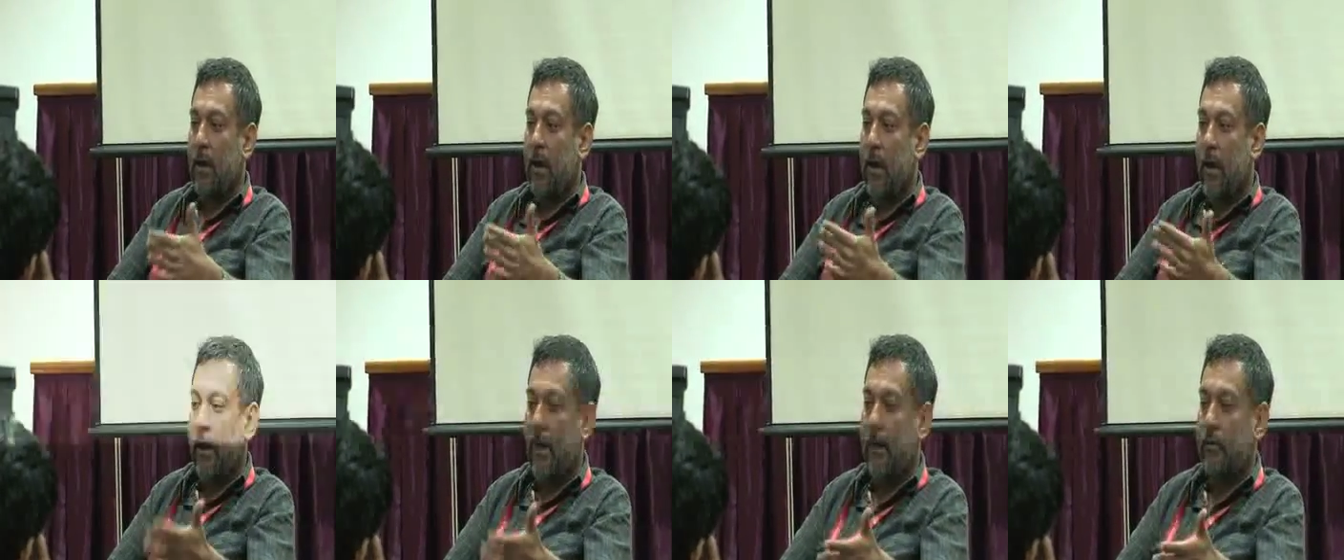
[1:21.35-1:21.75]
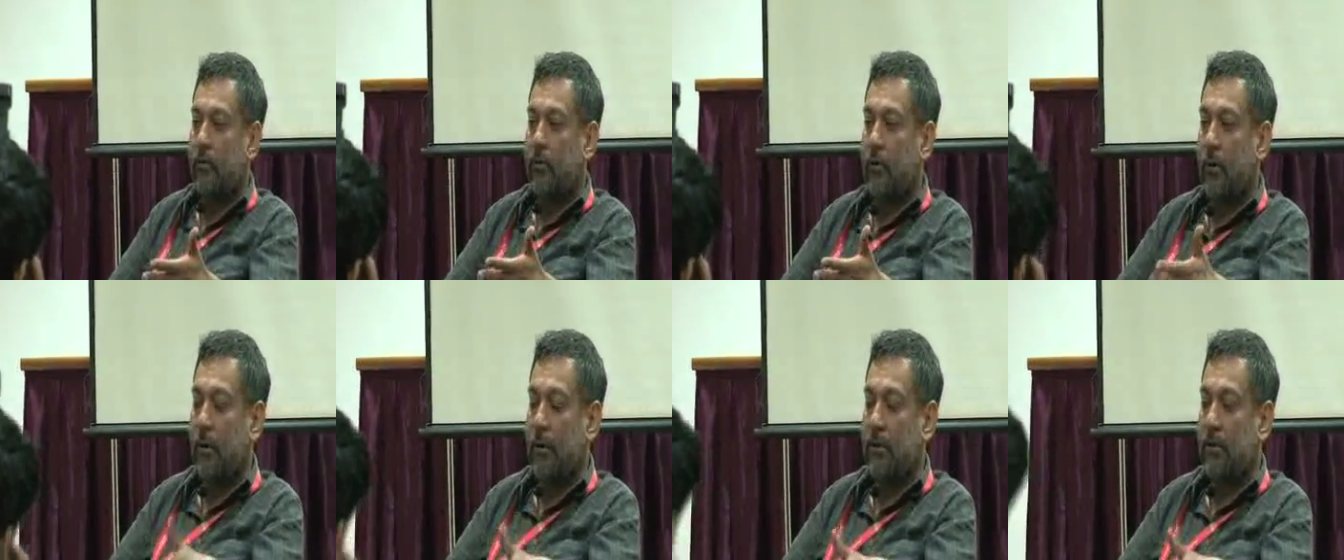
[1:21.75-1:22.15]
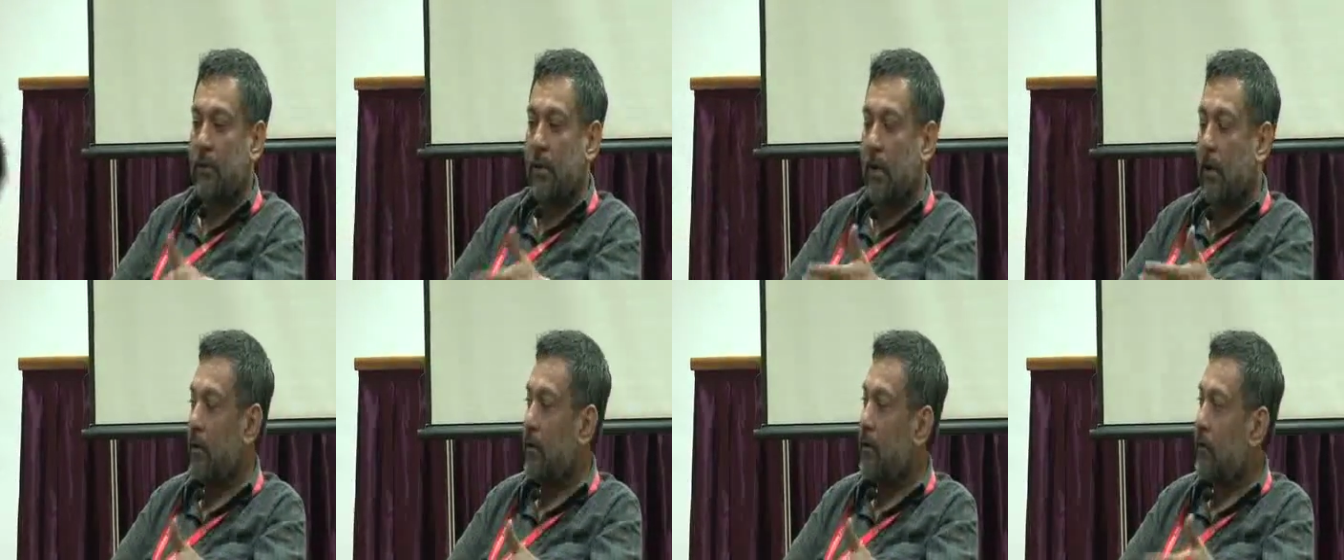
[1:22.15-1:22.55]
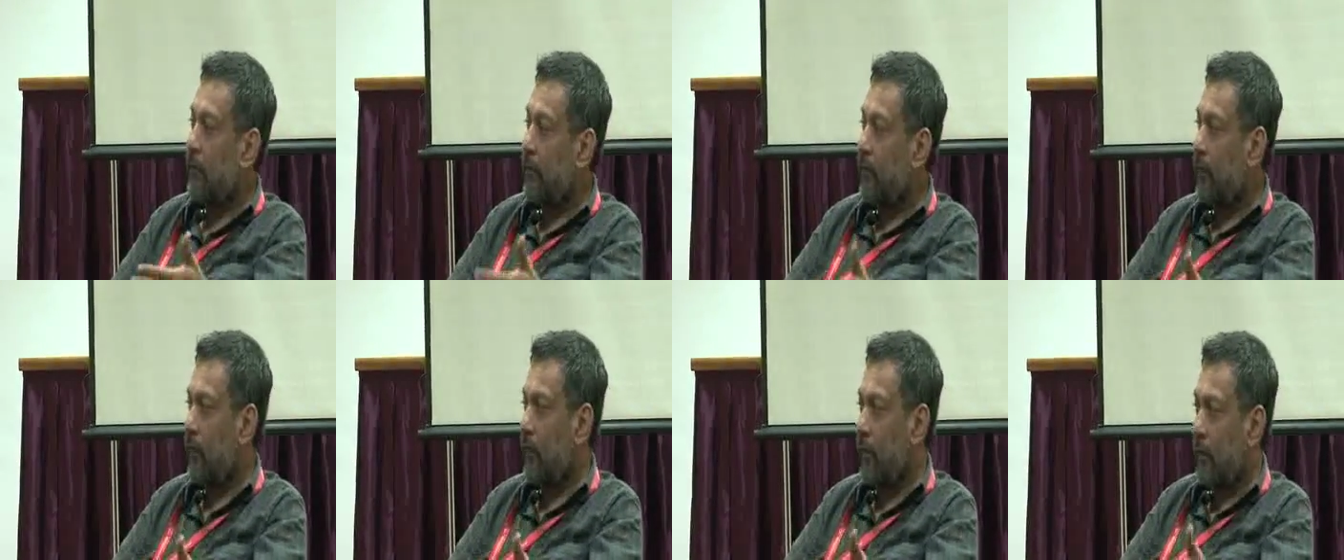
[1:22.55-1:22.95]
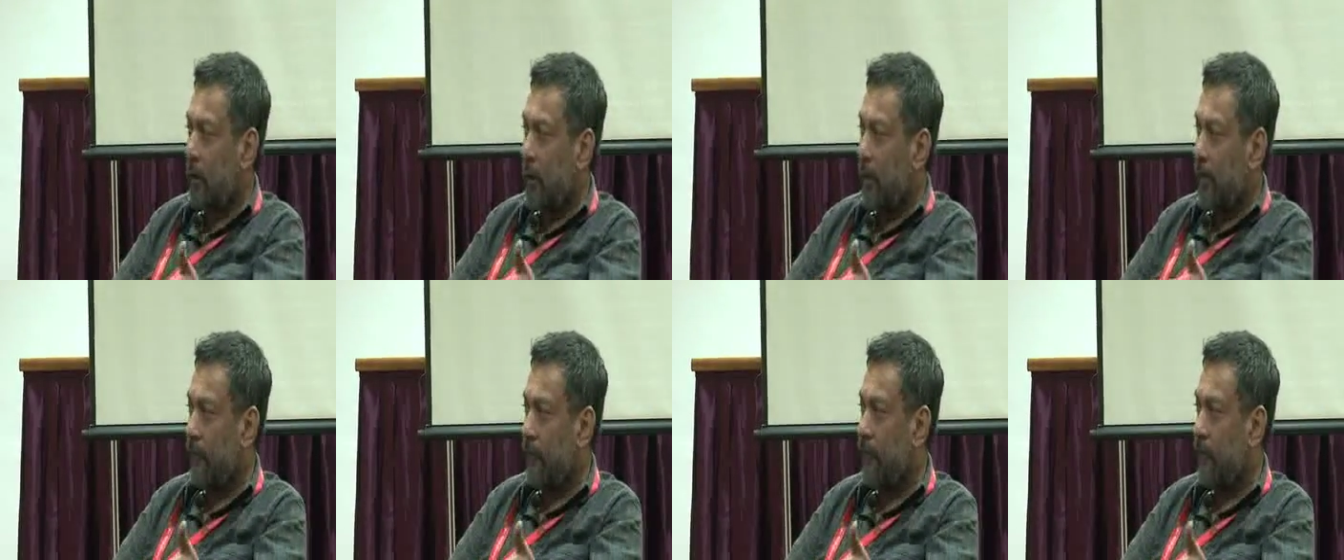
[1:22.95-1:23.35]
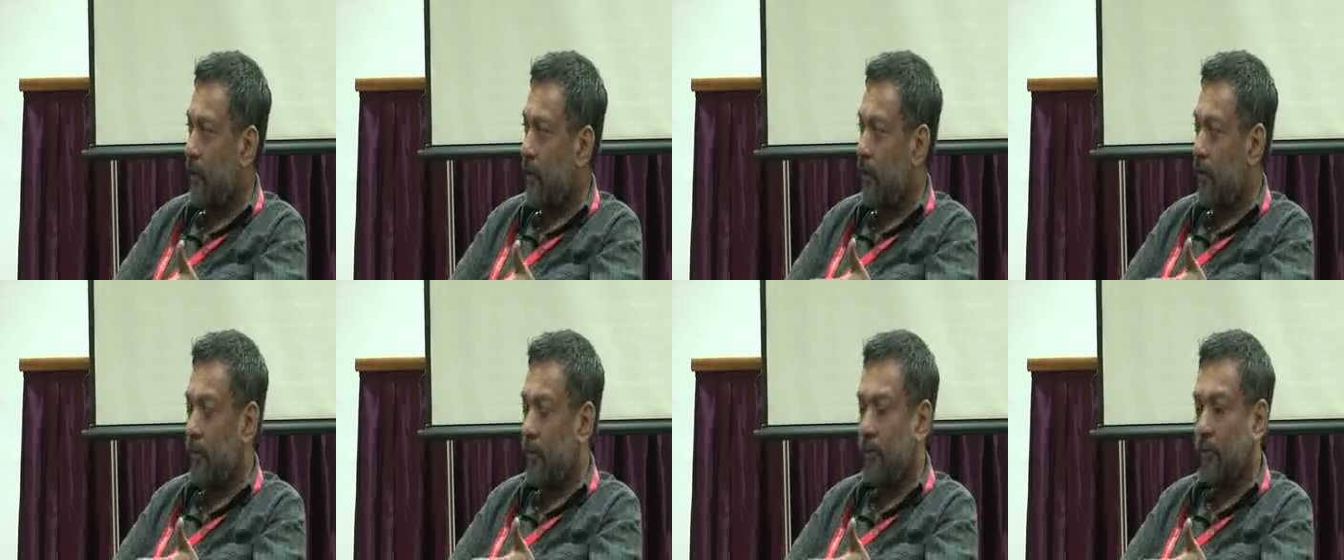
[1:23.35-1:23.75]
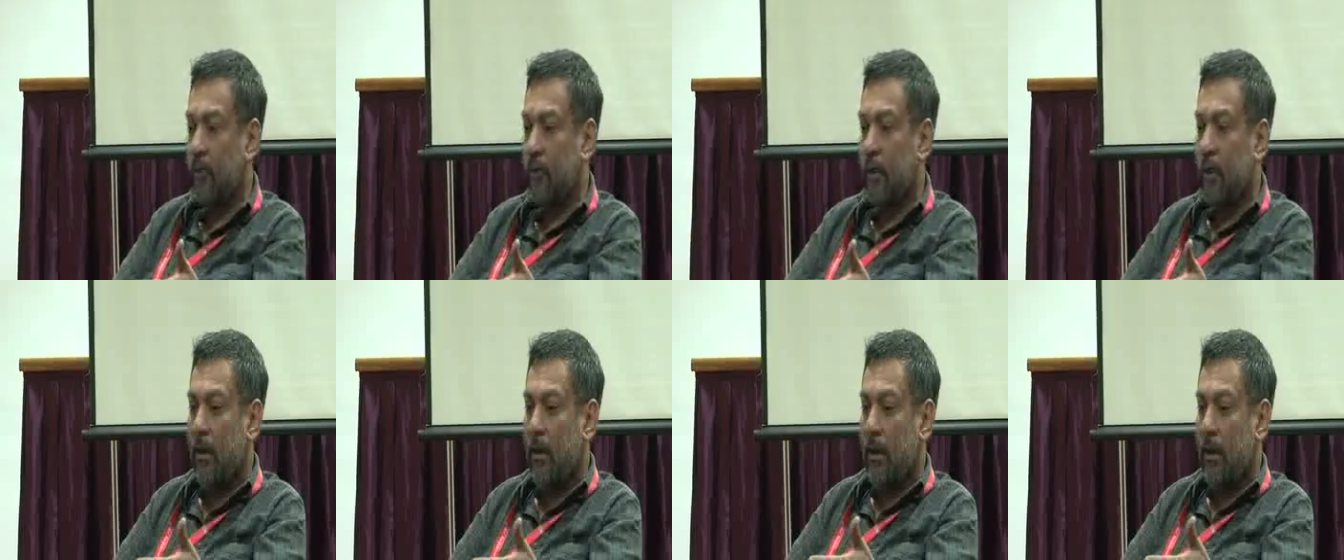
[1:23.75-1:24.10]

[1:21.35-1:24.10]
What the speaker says: I actually started to photograph because